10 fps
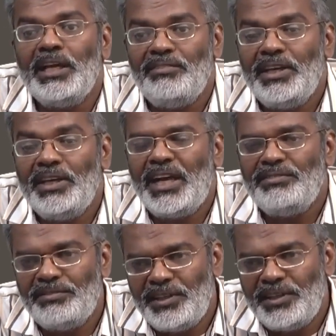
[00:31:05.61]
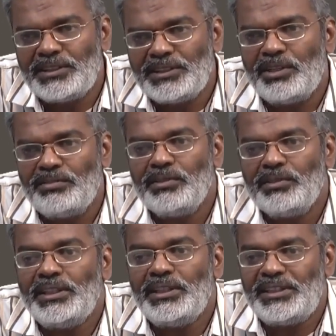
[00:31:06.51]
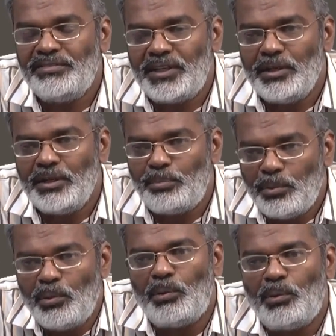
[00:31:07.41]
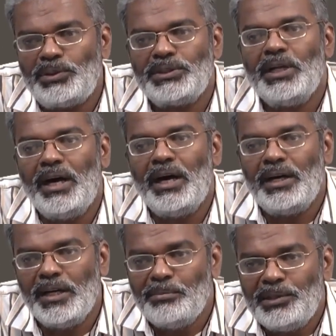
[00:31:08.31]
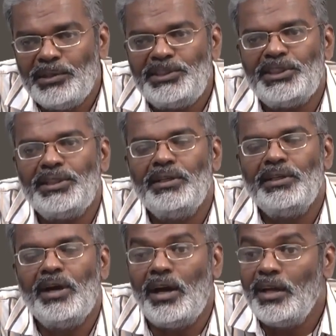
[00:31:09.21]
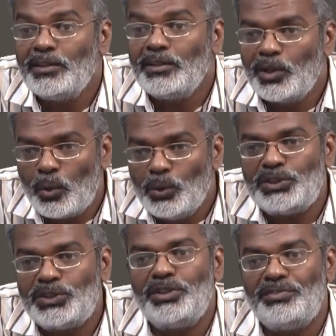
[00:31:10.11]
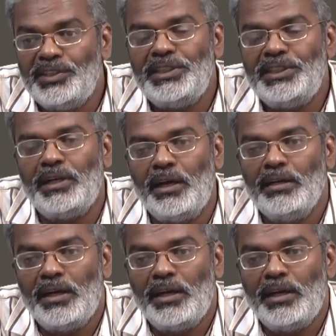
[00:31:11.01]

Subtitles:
we have evidence of several ports emerging along the coast of India,